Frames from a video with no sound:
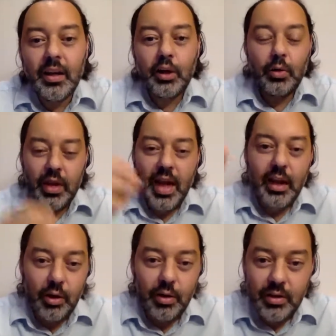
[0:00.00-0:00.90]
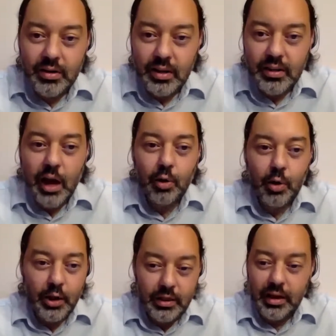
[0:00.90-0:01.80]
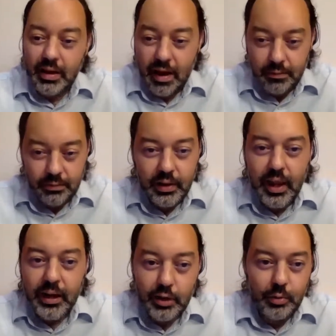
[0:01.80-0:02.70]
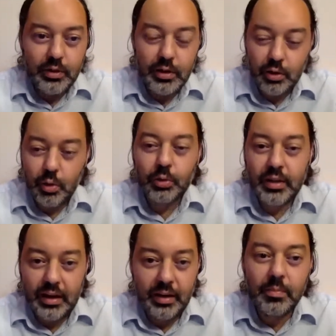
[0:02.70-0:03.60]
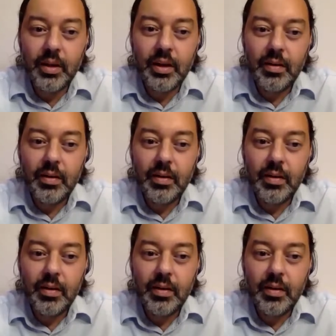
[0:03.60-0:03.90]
The anger in the sense, how could they have lied to us this whole time?